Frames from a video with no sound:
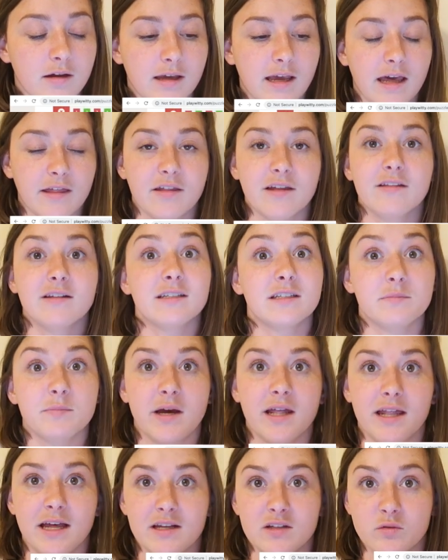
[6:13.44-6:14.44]
Okay, I think this is
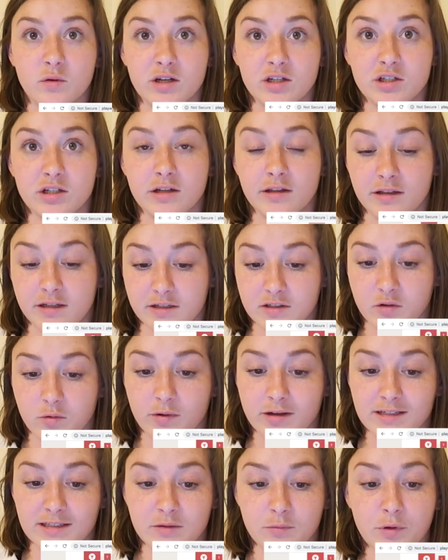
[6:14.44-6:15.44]
my last question on this
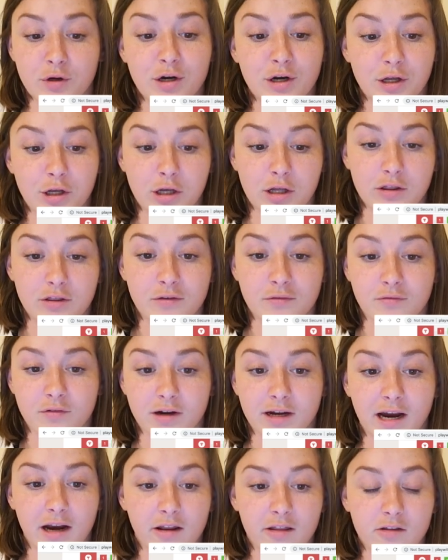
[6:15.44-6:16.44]
quiz, and we're going to get the
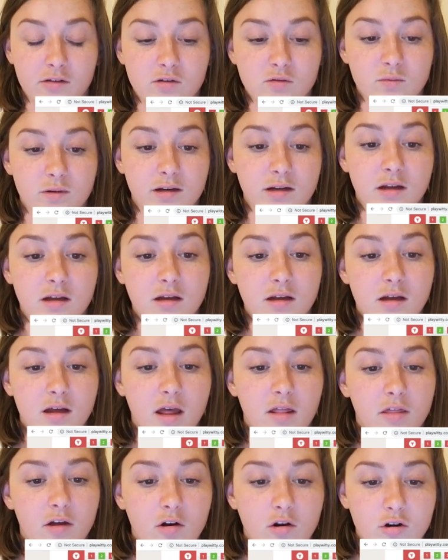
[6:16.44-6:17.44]
freak out of this one.
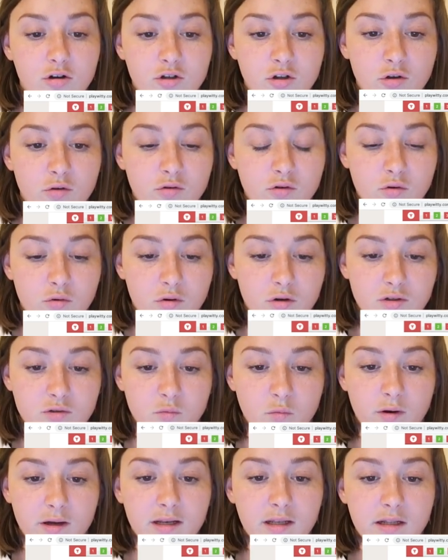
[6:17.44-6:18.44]
There are two doors.
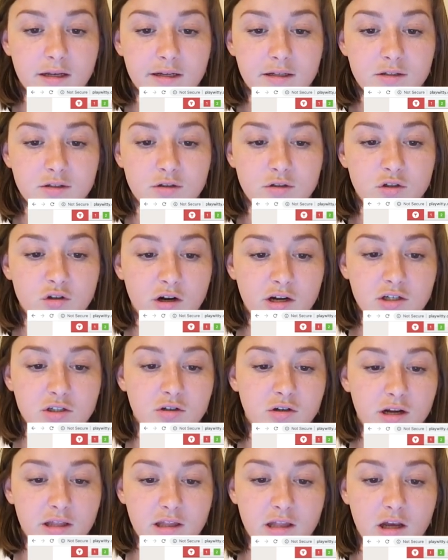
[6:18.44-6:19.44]
One leads to
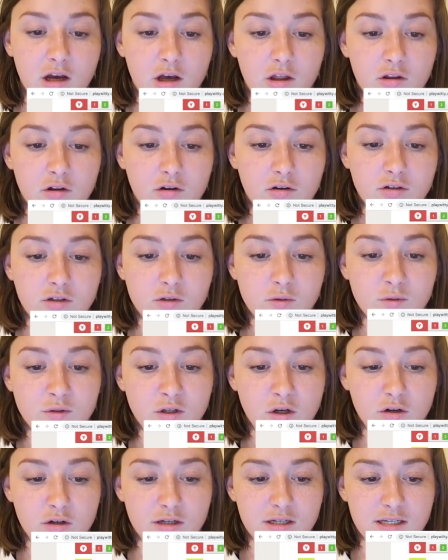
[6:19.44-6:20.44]
treasure and the other to
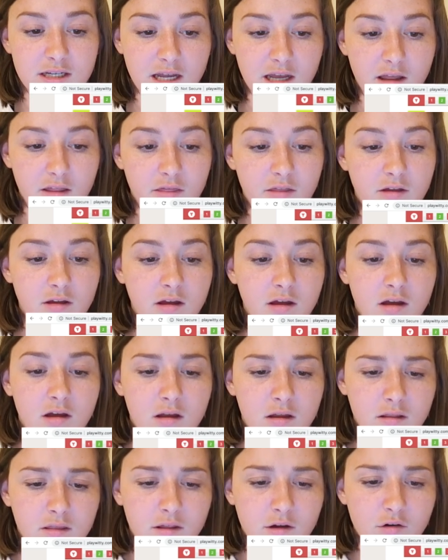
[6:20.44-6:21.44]
certain death.
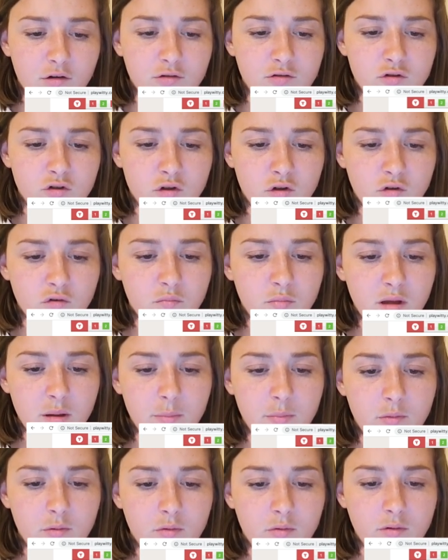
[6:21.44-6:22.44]
There are two
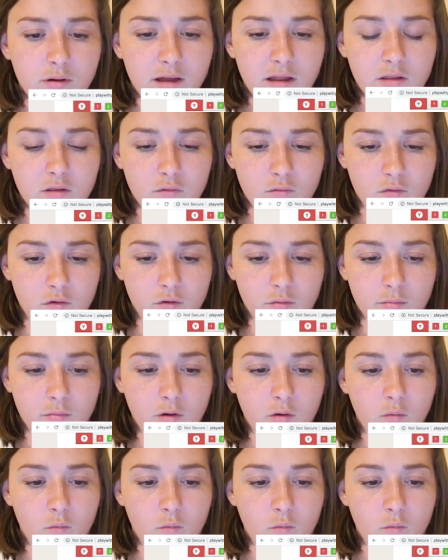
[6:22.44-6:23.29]
people in the room.